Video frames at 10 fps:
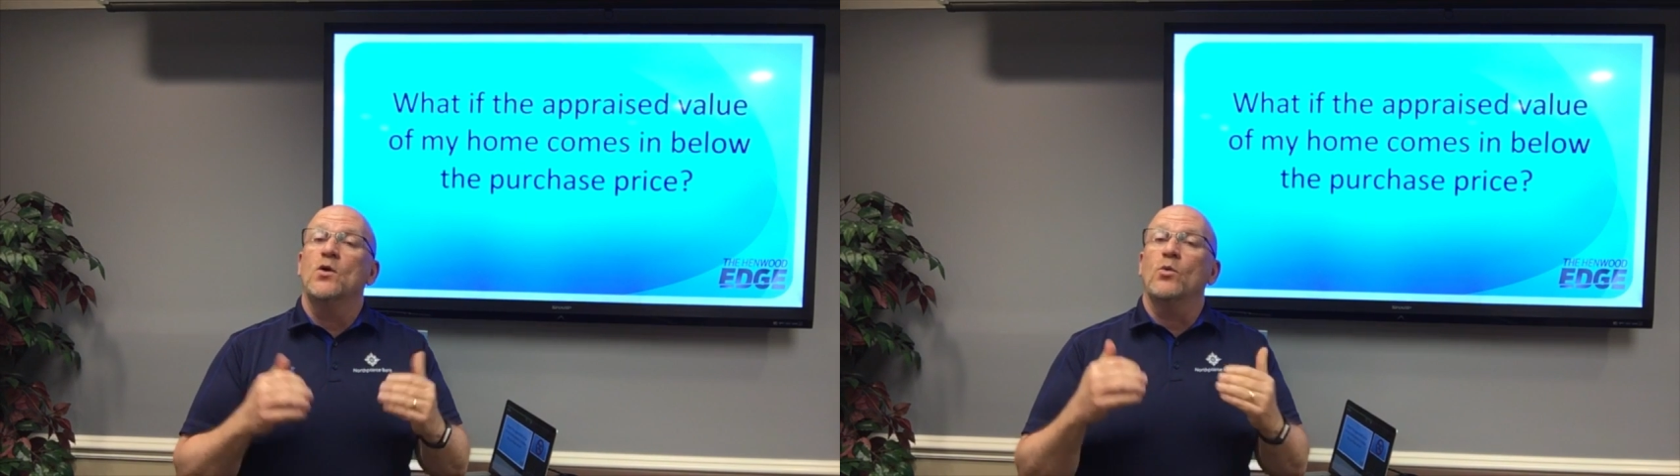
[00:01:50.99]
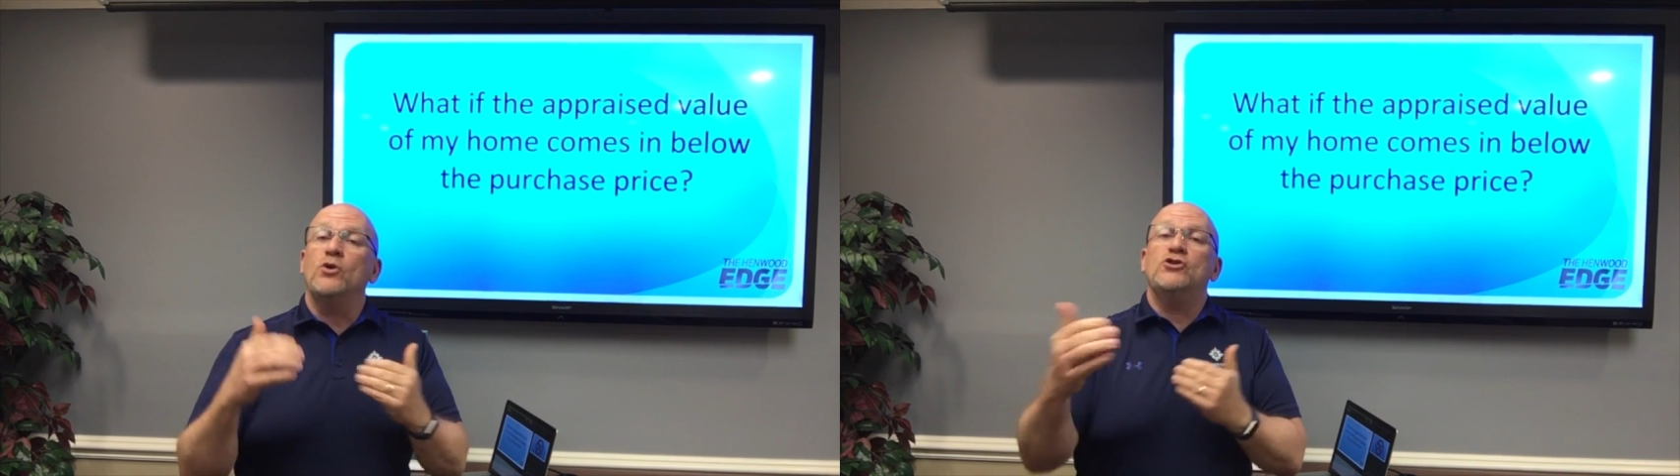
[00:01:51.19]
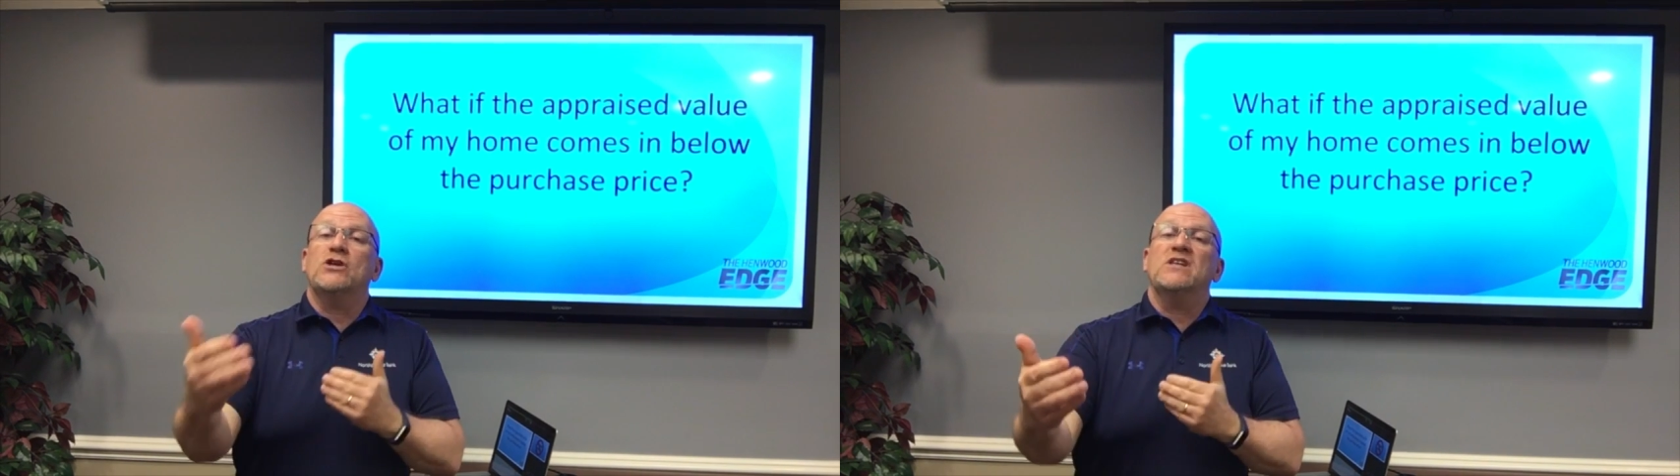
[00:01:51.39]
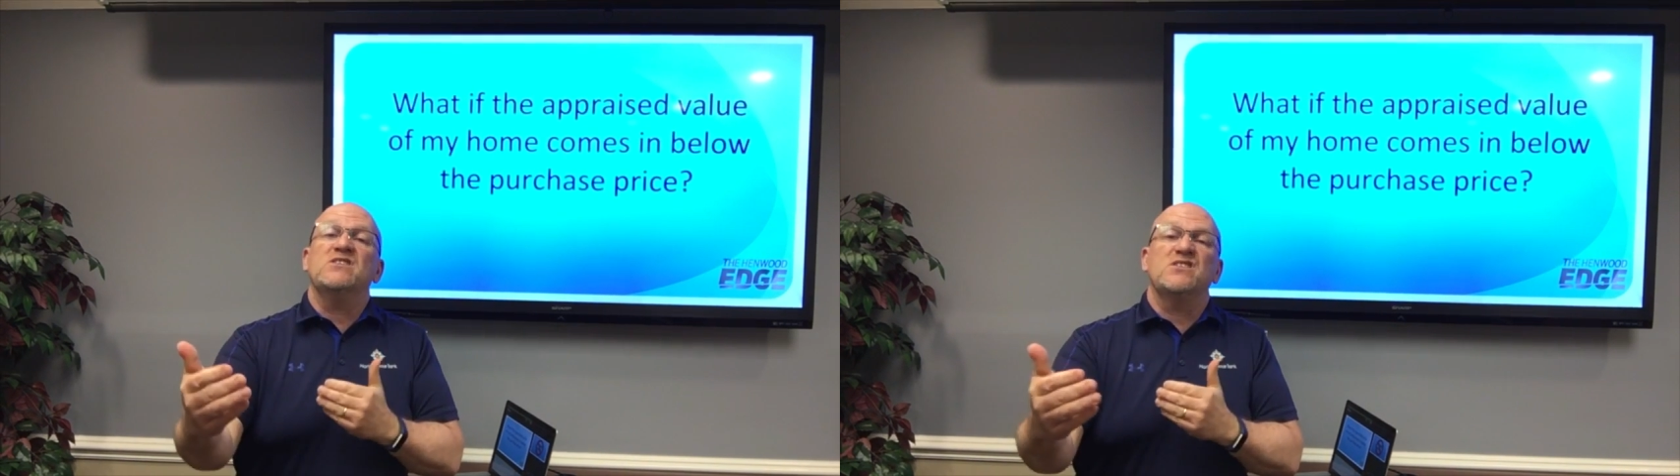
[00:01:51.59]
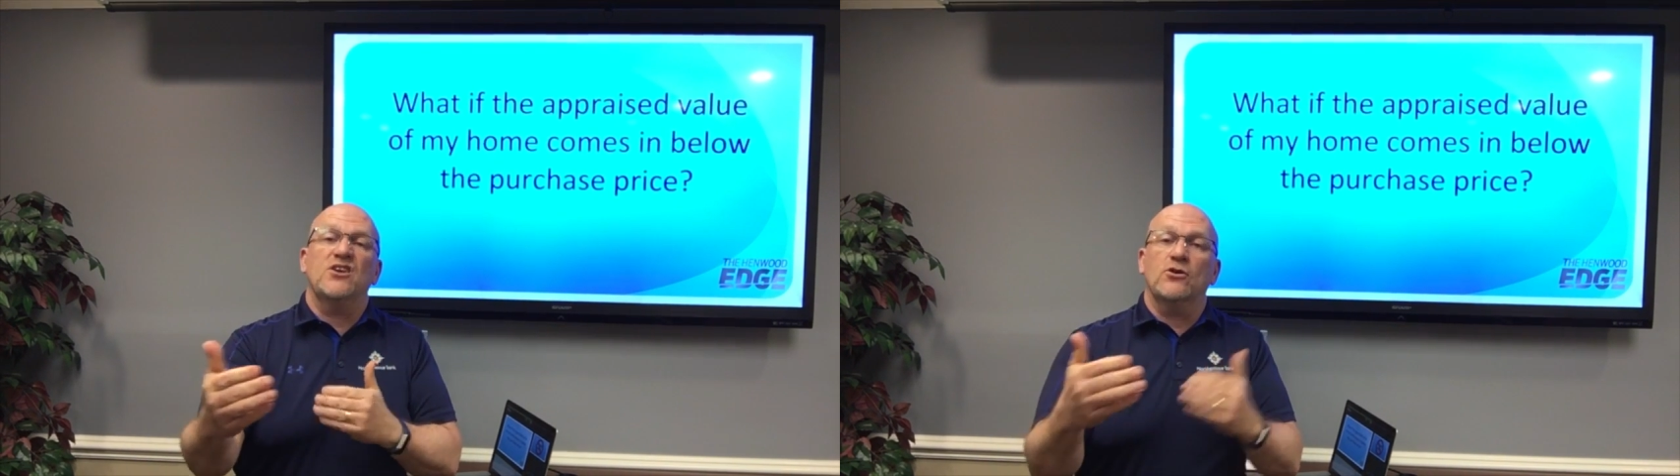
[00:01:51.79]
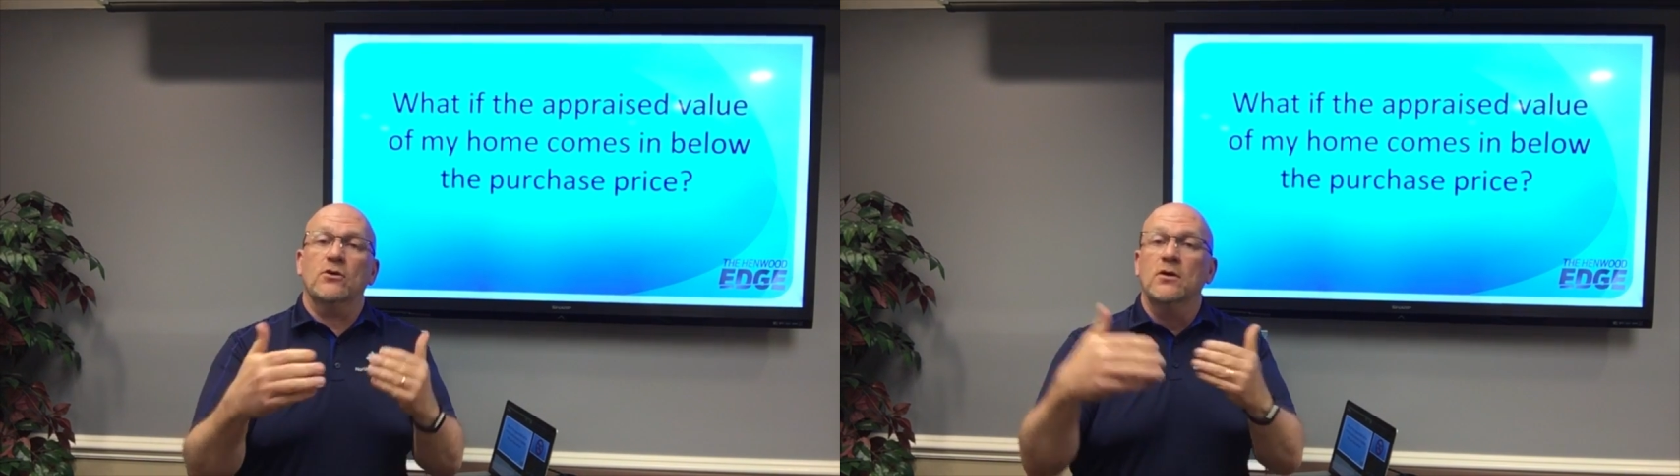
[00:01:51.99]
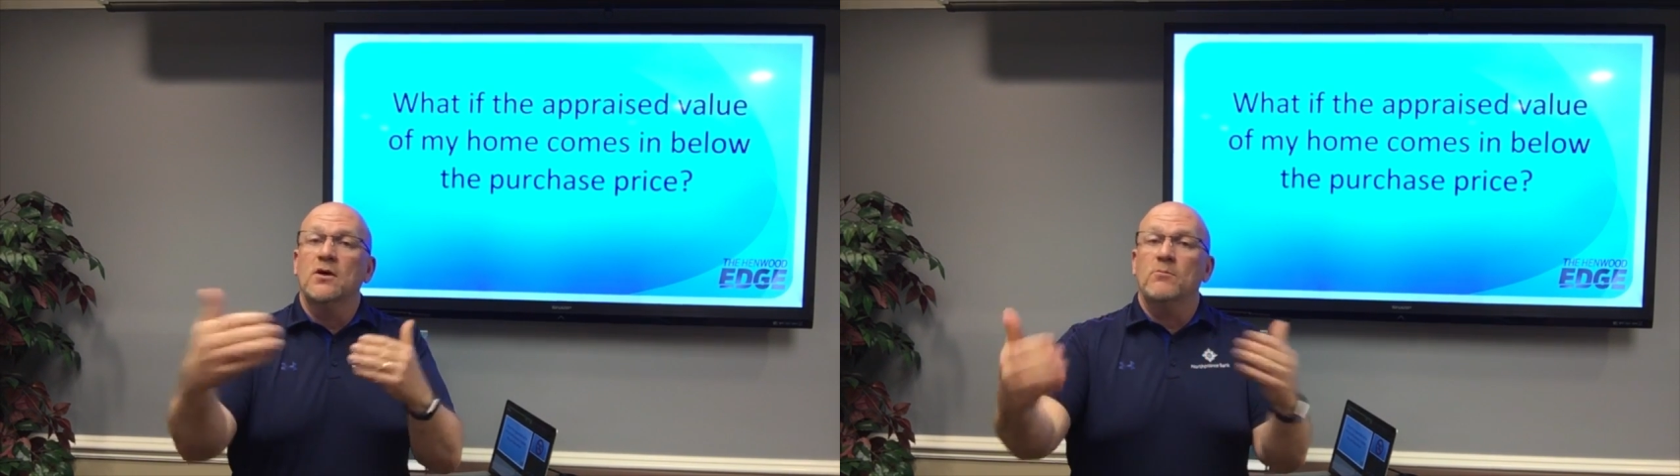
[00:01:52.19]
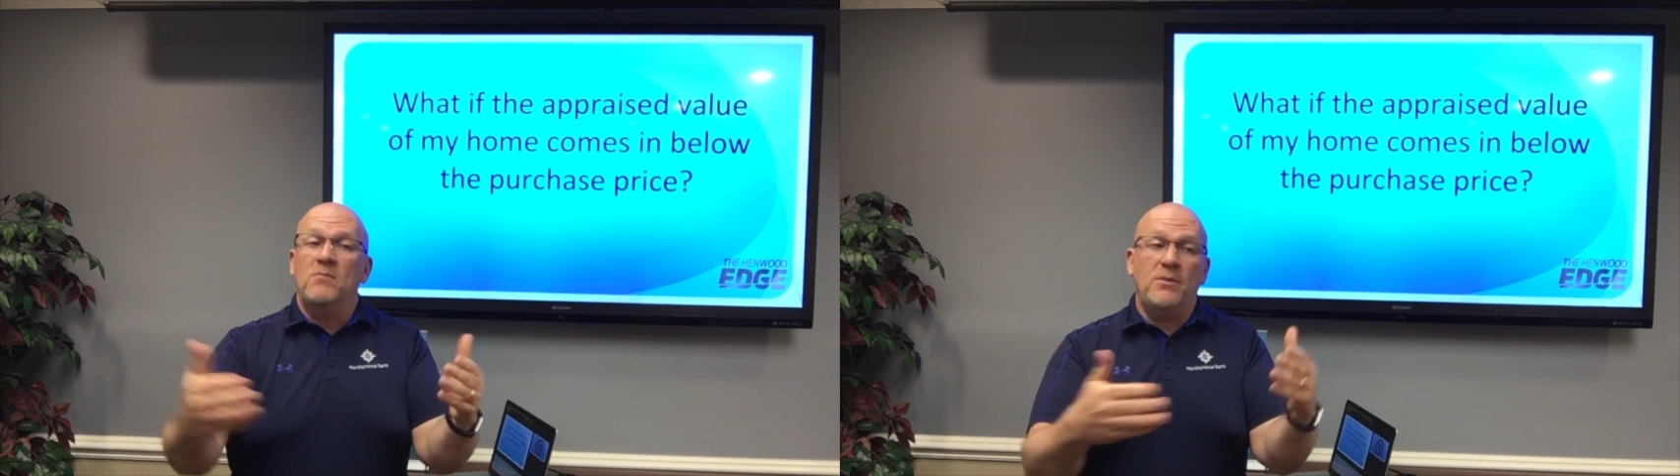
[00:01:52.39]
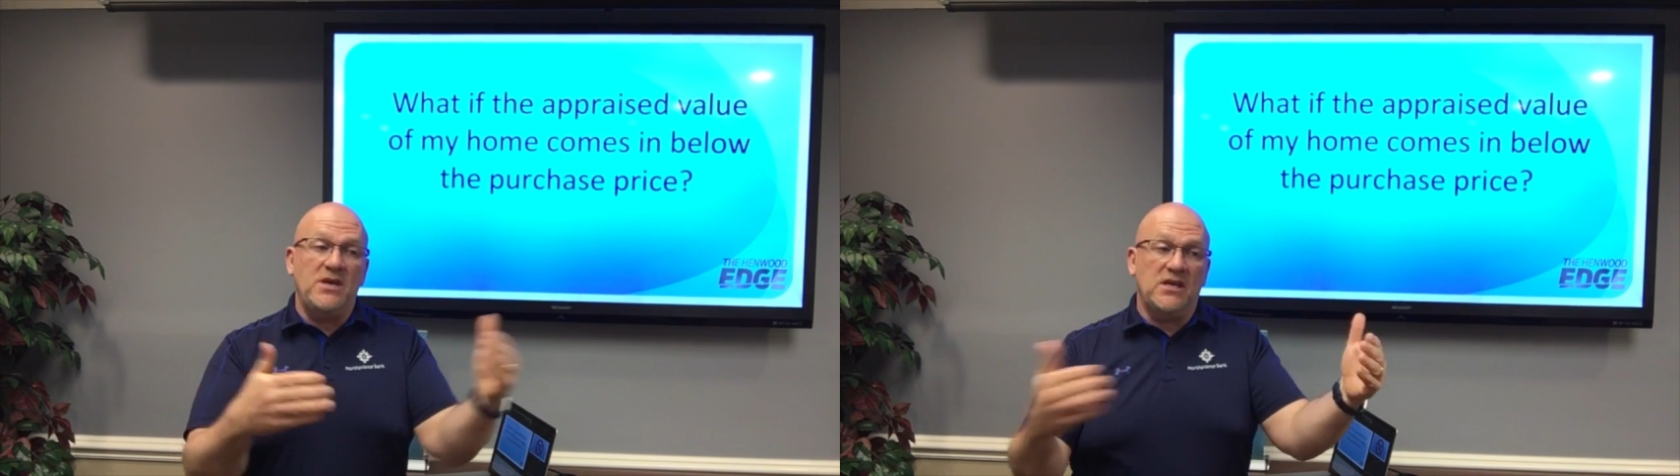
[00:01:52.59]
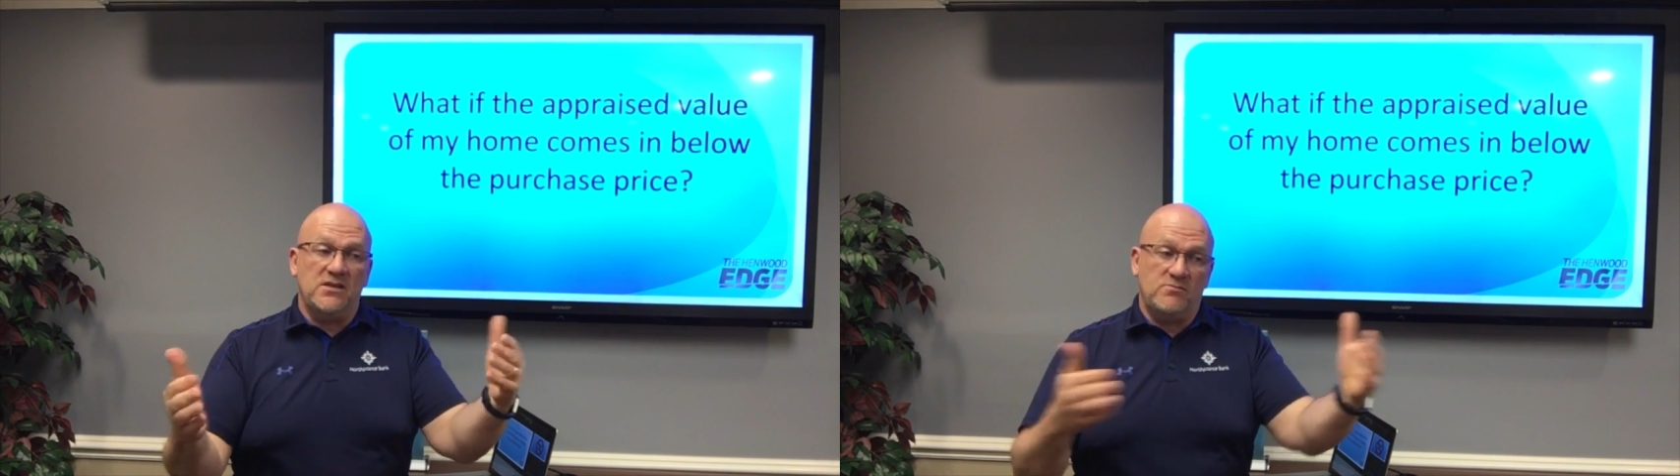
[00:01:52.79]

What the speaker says: would you consider maybe